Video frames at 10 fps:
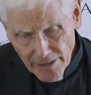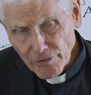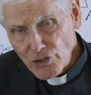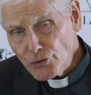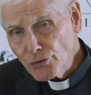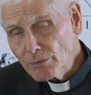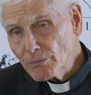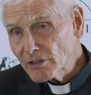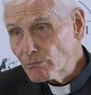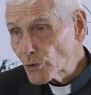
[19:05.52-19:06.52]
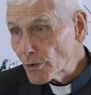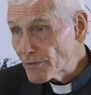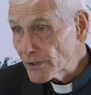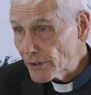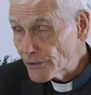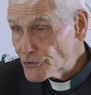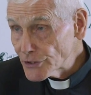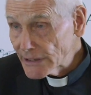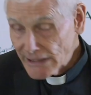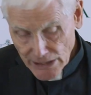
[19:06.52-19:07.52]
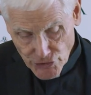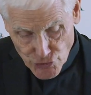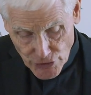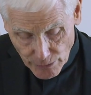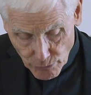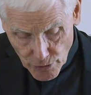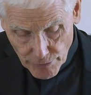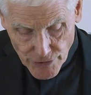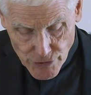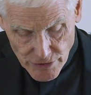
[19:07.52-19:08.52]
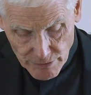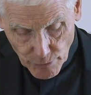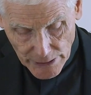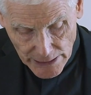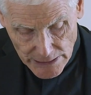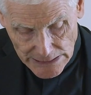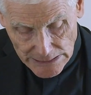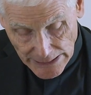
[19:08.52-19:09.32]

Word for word: every treatment of moral theology. General questions of morality